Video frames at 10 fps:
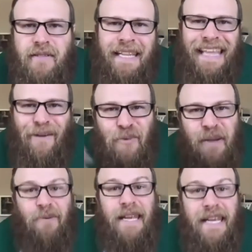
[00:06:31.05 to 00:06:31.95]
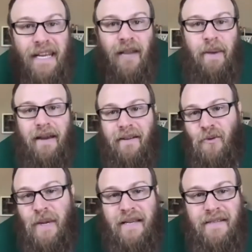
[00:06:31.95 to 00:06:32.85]
that we'll be reading about in the
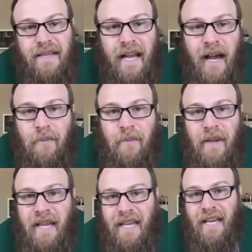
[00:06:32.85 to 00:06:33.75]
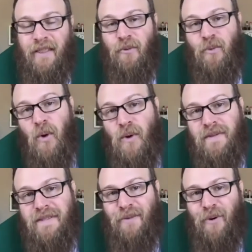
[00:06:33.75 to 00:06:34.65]
weeks to come and the roles
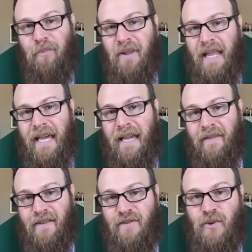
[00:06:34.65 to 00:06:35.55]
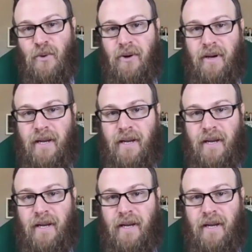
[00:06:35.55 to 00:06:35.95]
they will play in the story.